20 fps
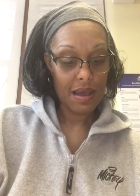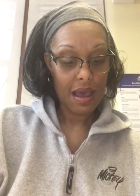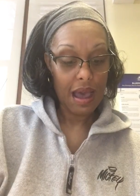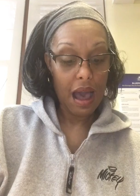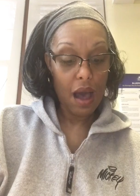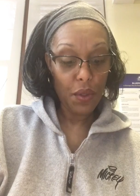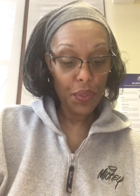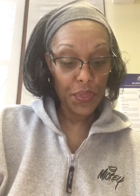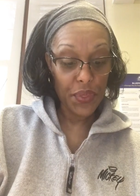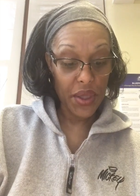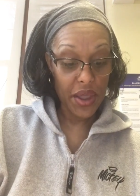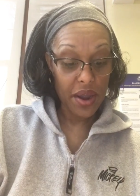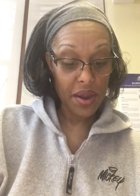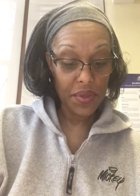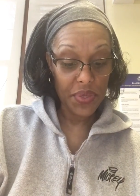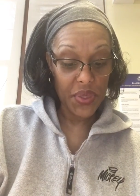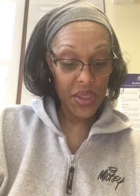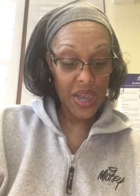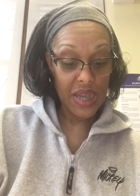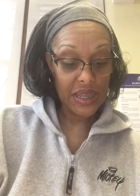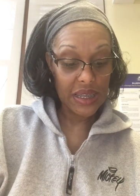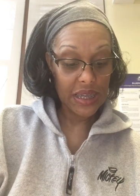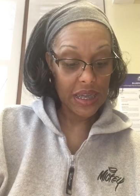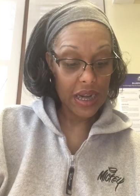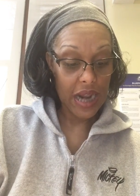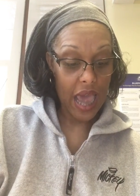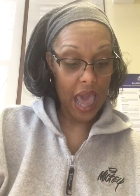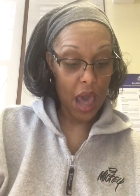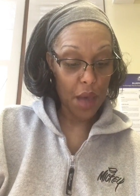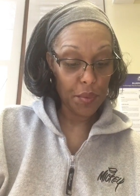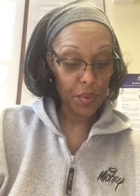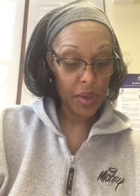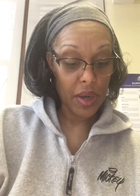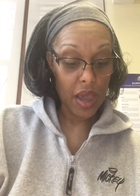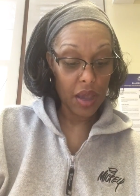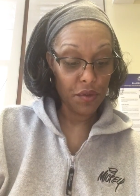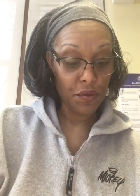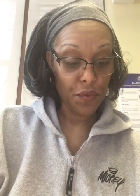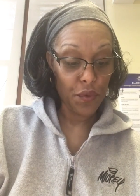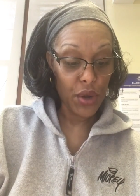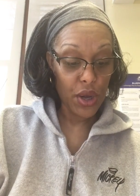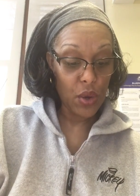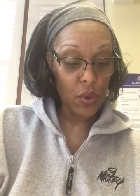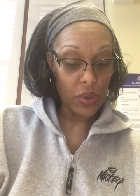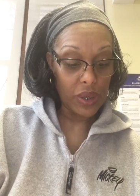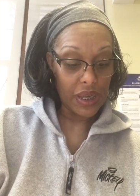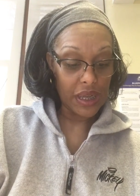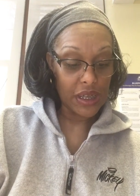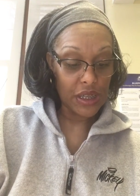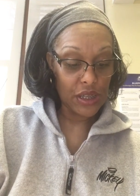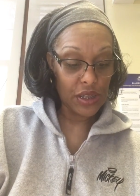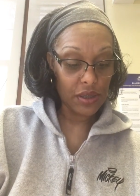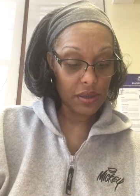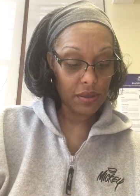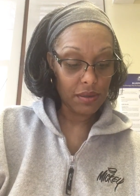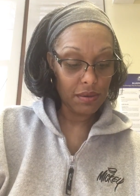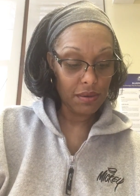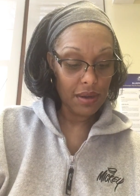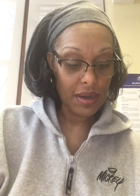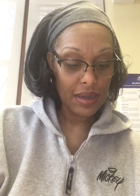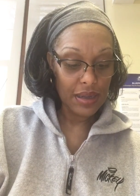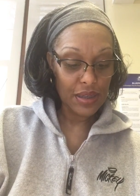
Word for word: Out there, things can happen and frequently do